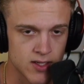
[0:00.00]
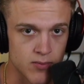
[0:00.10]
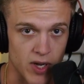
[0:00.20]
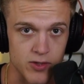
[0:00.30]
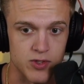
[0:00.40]

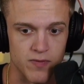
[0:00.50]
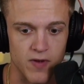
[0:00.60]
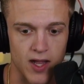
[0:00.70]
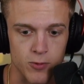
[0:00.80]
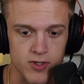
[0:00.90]
my YouTube
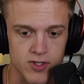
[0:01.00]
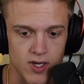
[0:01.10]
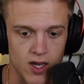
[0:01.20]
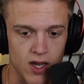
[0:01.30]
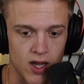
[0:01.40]
followers.
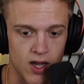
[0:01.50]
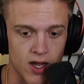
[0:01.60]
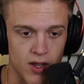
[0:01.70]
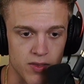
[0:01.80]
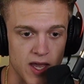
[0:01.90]

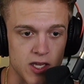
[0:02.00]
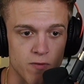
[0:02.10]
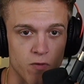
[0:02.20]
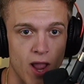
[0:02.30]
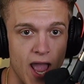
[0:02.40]
Uh, thank you
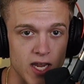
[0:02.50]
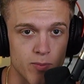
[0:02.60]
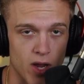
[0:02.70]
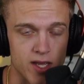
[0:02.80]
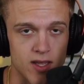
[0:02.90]
for
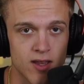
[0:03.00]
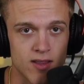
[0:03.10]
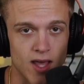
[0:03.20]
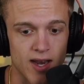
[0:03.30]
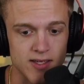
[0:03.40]
anybody
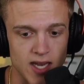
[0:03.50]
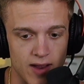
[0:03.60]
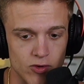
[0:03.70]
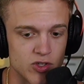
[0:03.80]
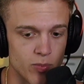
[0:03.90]
that has
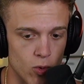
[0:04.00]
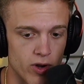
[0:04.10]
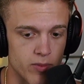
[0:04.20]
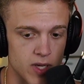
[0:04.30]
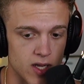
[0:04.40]
ever
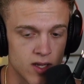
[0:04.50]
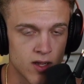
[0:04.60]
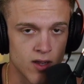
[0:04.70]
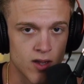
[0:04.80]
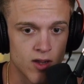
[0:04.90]
supported me
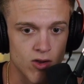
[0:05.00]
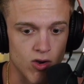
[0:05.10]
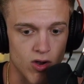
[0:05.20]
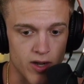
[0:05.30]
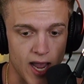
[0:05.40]

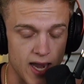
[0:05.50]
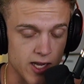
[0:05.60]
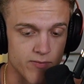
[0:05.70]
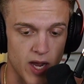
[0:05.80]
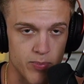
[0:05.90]
on
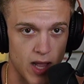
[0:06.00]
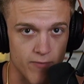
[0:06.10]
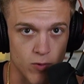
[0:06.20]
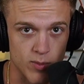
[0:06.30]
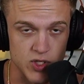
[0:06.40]
any of my
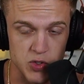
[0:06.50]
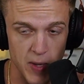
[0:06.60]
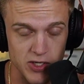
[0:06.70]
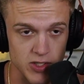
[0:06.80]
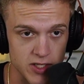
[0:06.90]
platforms,
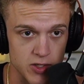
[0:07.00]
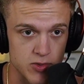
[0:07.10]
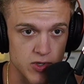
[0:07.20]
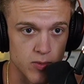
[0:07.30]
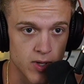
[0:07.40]
especially
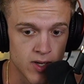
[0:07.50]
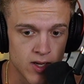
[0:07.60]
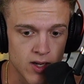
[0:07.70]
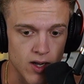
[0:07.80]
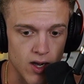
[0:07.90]
YouTube.
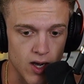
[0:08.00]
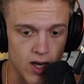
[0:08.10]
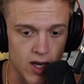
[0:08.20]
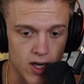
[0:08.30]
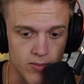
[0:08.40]

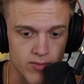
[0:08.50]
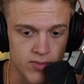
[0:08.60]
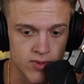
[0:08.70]
Um,